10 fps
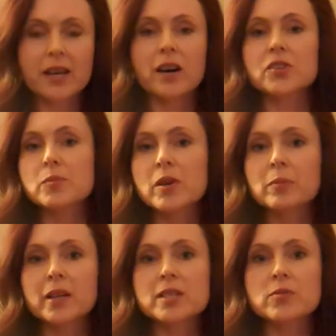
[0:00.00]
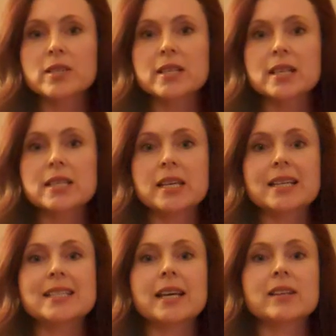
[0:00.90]
UltraMeal Plus 360
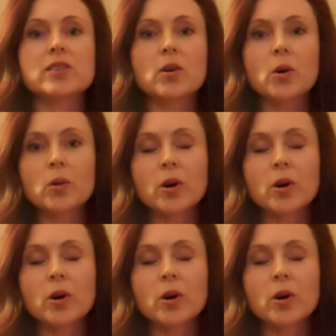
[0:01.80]
contains a whole